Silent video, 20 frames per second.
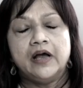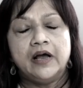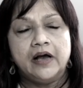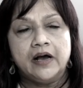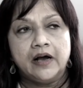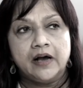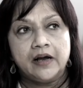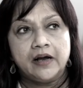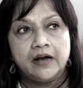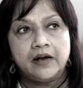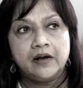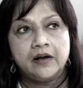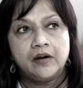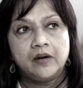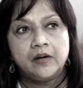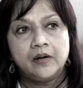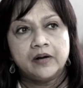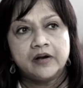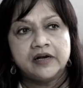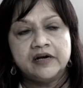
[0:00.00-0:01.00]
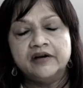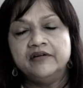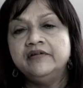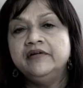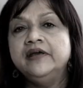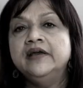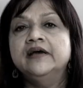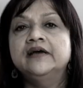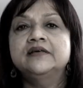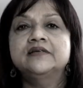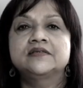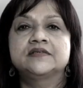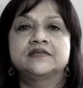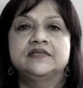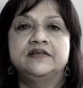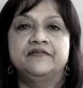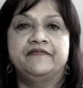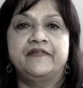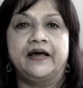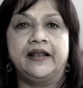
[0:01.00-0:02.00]
uh, careers
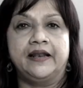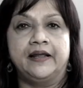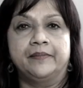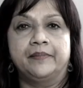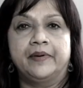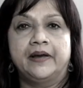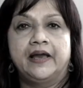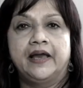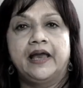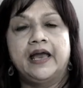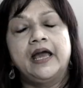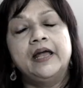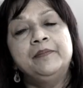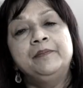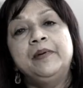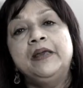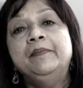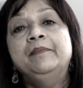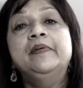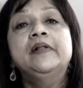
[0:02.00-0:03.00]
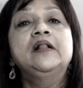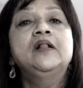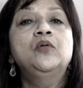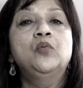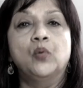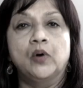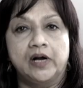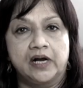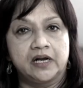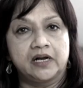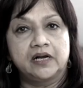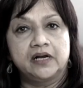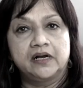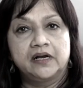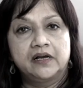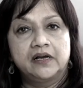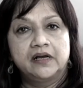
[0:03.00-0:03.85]
develop and people work